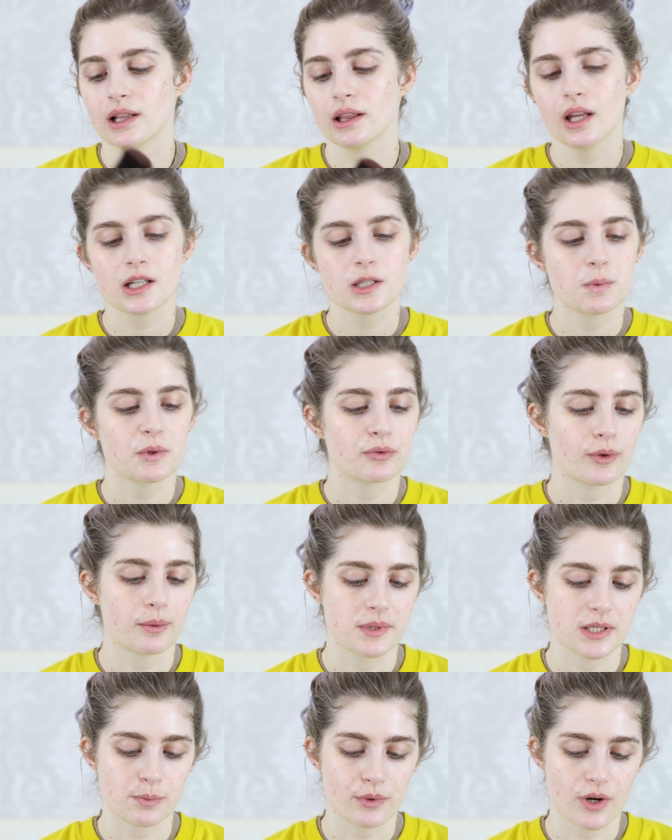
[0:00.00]
Luxe
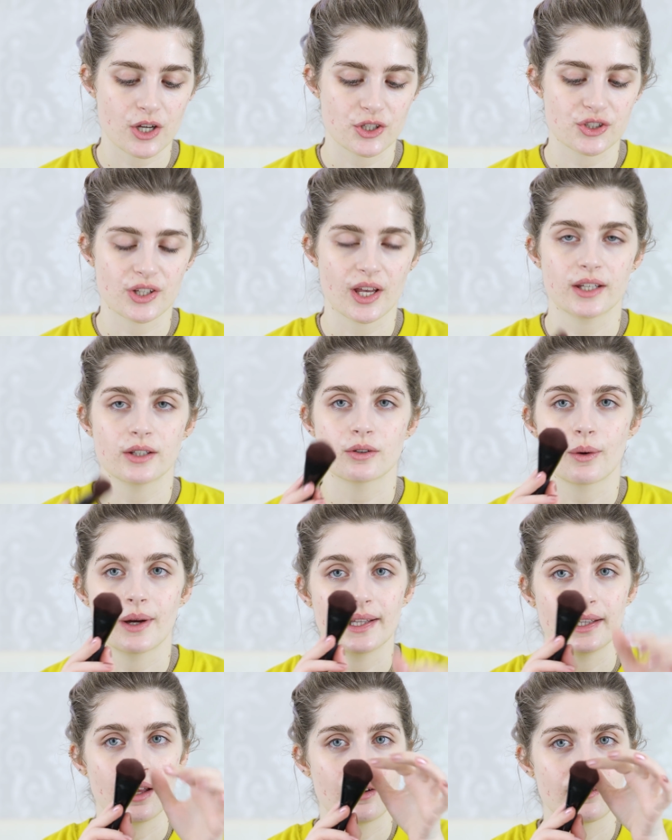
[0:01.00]
Performance Brush that you know
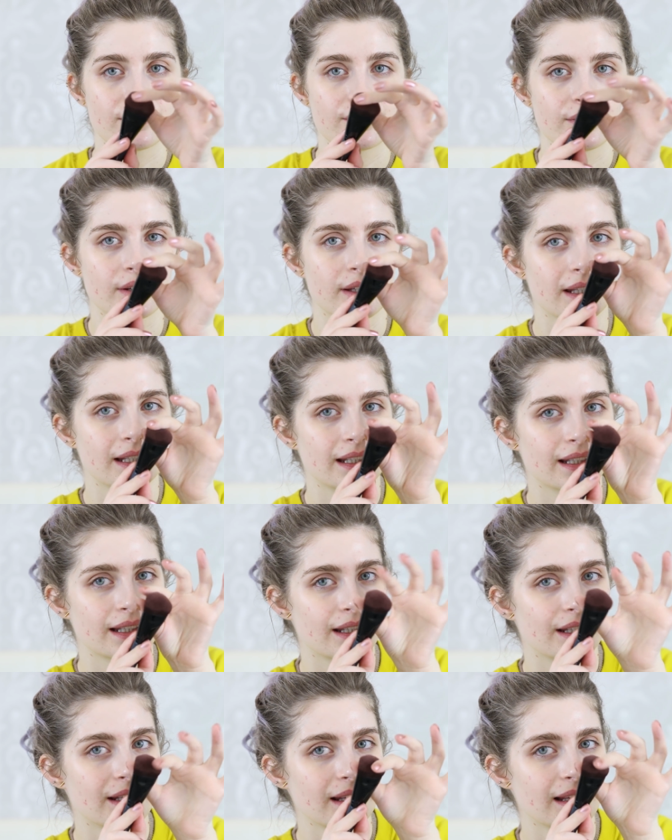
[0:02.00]
I love.
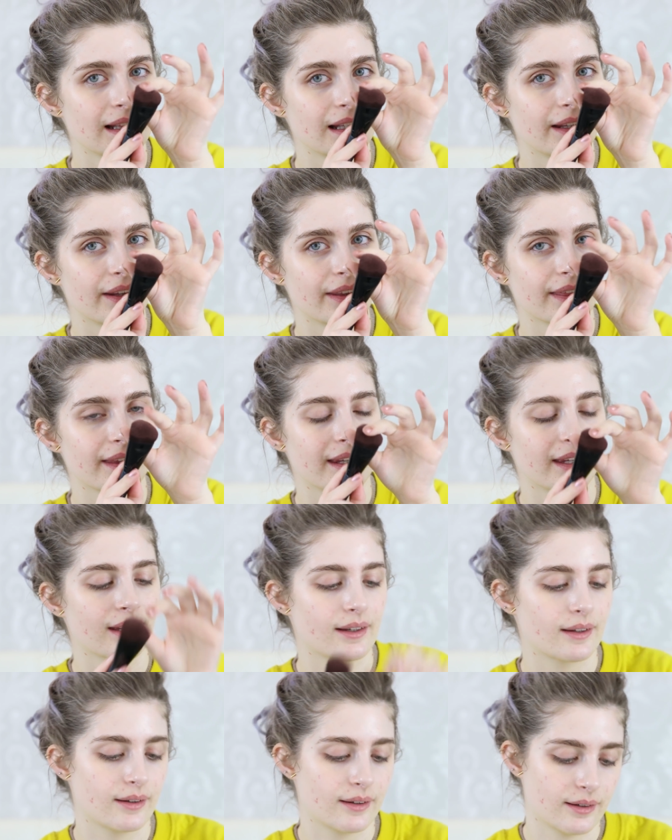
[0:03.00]
This little
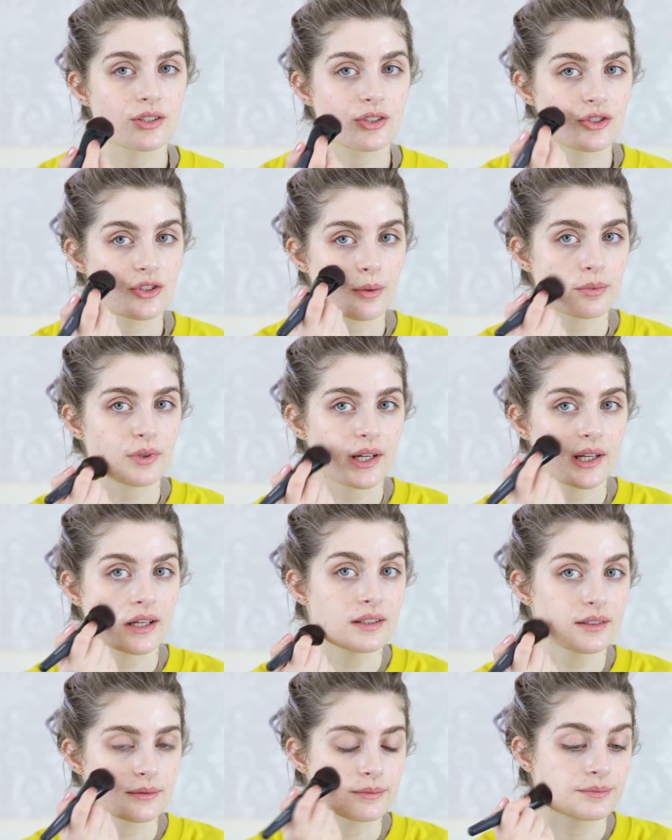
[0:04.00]
thing. Just jump right
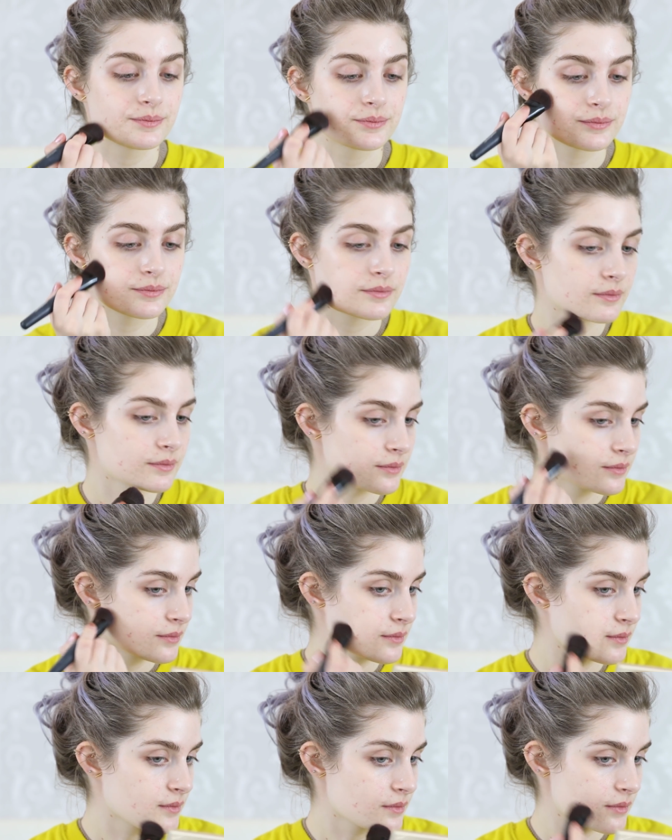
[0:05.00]
in.
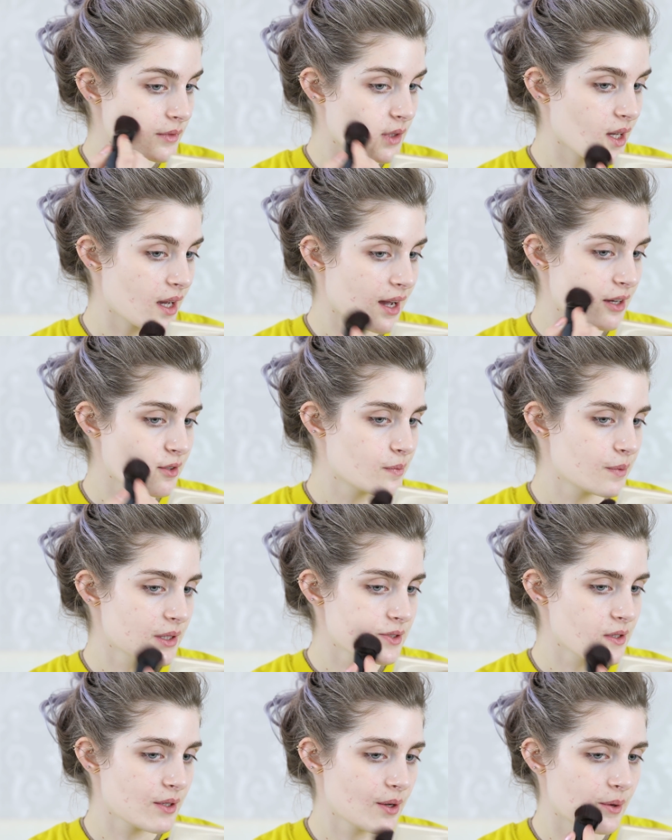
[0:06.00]
I've
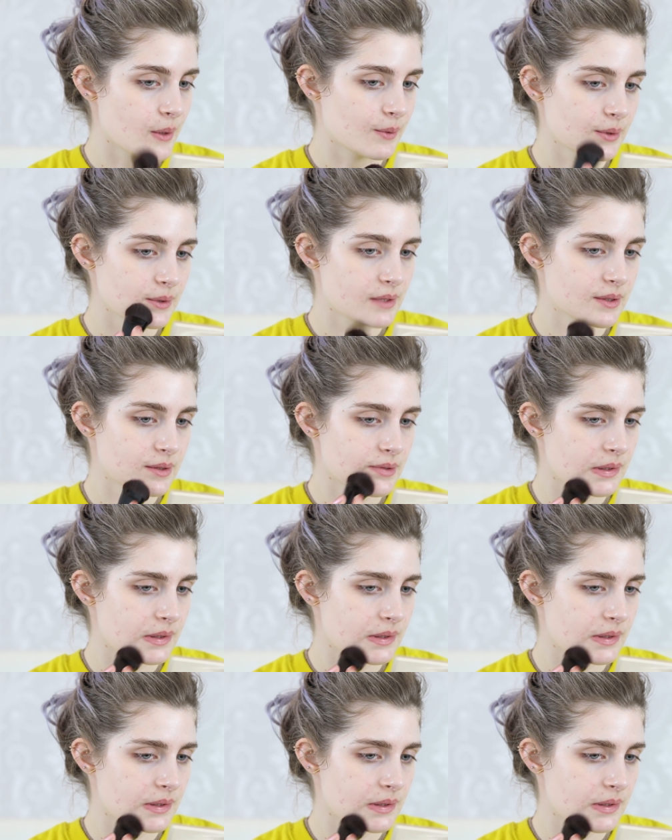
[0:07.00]
been told,